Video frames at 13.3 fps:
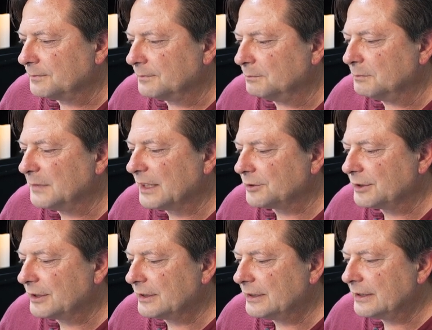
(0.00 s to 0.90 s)

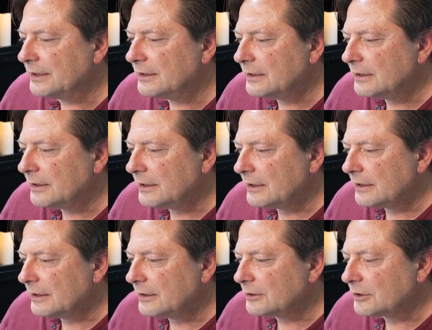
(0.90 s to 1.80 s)
melted
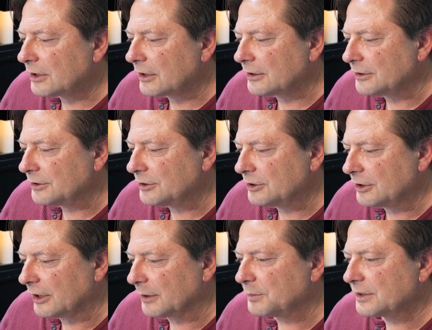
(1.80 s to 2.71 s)
chocolate
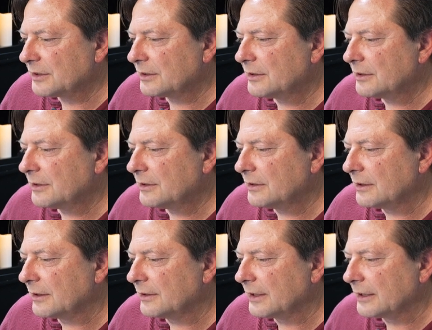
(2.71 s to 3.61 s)
chips.
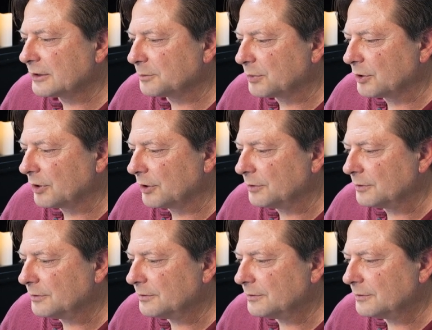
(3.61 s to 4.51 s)
That's a Pro.
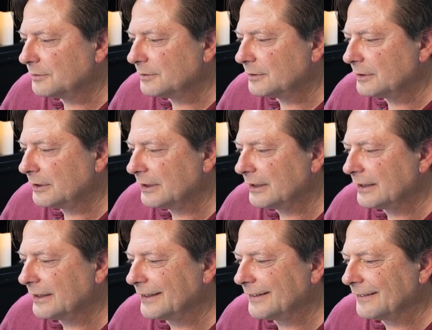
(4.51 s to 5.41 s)

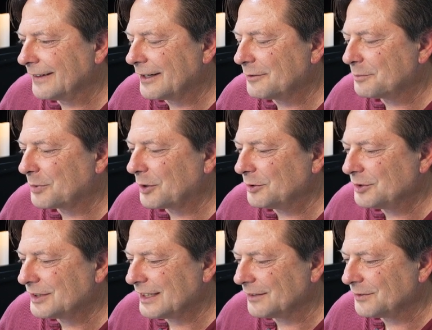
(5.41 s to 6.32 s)
A lot of Pro
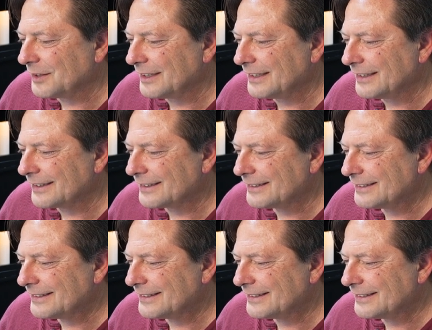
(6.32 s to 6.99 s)
stuff on here.